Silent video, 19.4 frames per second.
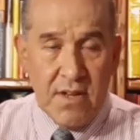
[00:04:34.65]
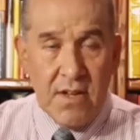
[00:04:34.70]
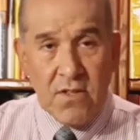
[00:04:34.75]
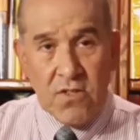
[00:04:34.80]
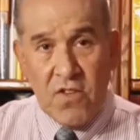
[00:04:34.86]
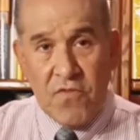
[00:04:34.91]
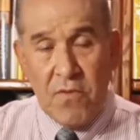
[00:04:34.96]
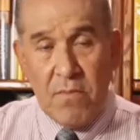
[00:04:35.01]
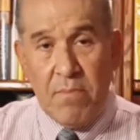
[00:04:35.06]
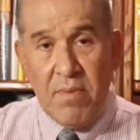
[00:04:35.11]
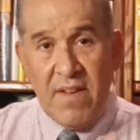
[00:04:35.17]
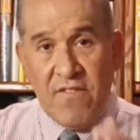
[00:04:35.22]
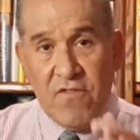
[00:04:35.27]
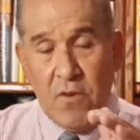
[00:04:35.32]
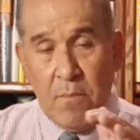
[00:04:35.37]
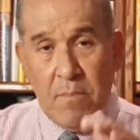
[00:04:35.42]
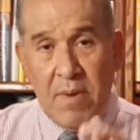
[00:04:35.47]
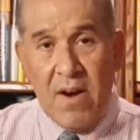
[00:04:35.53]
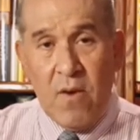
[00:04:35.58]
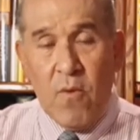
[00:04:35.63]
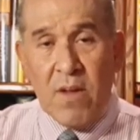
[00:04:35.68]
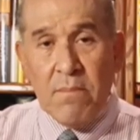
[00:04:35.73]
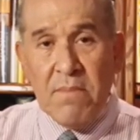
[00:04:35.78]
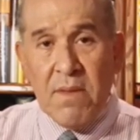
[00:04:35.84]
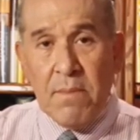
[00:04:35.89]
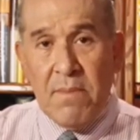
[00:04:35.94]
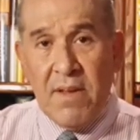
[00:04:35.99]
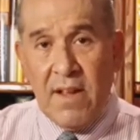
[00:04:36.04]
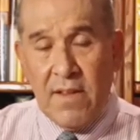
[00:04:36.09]
So if you, if you bear with
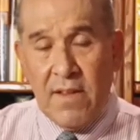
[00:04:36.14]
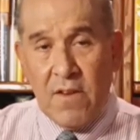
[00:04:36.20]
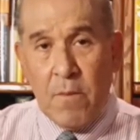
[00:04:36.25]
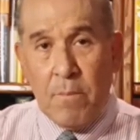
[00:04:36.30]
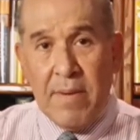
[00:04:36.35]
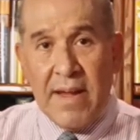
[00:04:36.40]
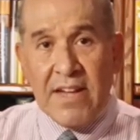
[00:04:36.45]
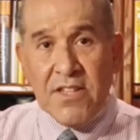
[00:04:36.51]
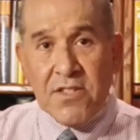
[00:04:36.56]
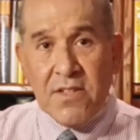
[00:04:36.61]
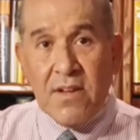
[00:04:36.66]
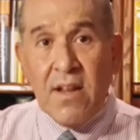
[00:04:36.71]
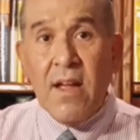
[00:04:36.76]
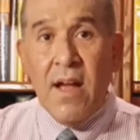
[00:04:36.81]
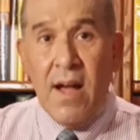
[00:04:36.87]
me, be a little patient,